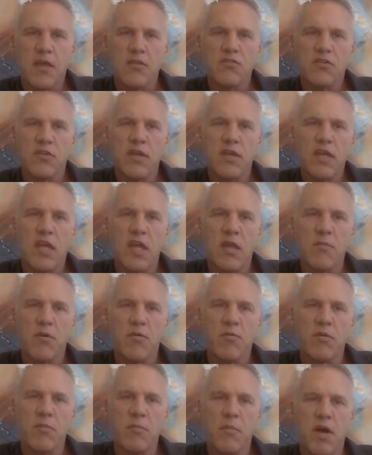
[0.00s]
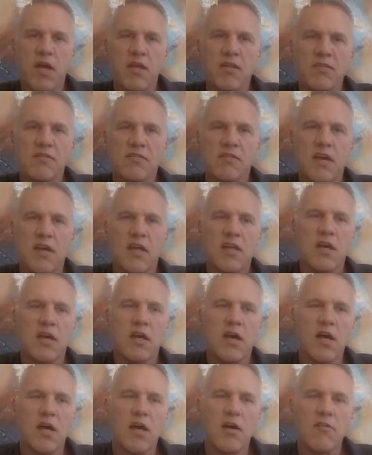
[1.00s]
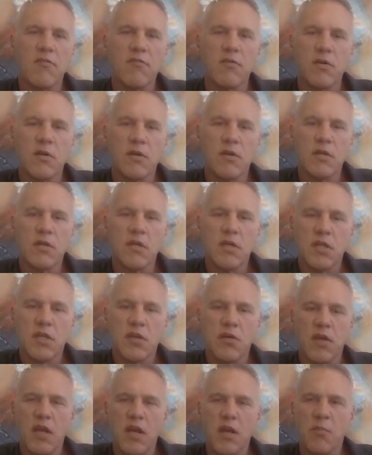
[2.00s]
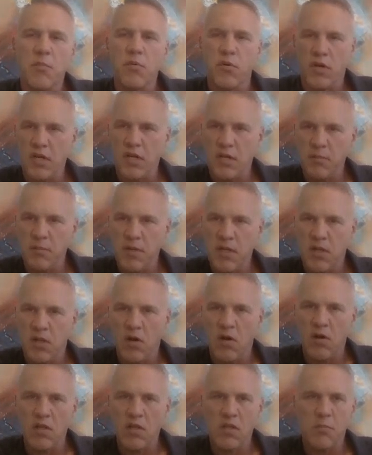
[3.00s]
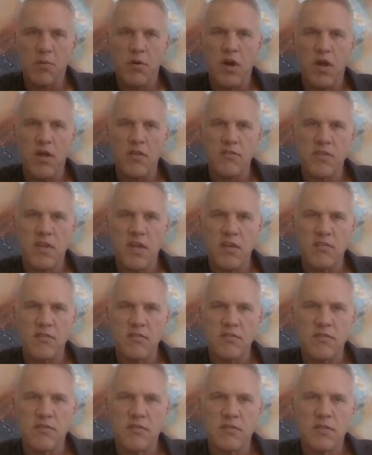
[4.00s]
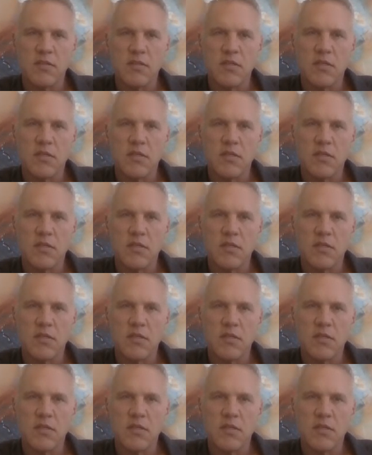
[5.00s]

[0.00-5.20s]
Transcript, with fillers: And so they came in with a mindset of, you know, kind of bringing me along in the process.